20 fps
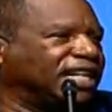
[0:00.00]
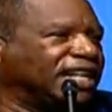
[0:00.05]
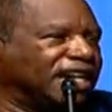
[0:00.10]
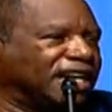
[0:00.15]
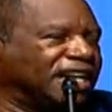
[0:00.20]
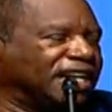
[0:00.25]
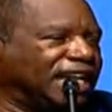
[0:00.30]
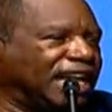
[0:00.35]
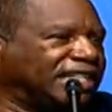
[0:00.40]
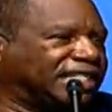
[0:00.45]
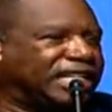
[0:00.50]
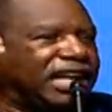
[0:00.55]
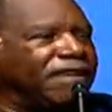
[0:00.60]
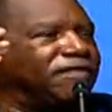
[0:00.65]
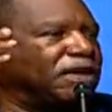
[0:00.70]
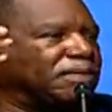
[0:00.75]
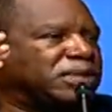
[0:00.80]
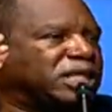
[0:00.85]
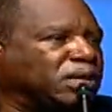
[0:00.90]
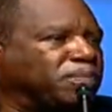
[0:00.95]
done. Let's
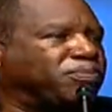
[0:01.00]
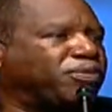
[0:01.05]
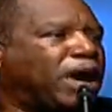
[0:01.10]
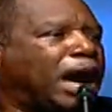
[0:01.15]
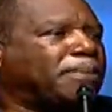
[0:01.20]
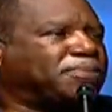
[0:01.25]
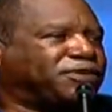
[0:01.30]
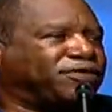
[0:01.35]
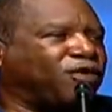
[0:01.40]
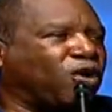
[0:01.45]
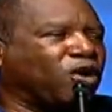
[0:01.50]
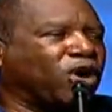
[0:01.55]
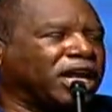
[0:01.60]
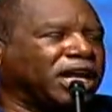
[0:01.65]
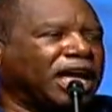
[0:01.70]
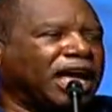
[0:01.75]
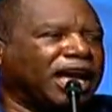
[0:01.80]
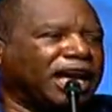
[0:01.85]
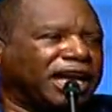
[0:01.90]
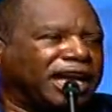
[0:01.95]
give him some props for it.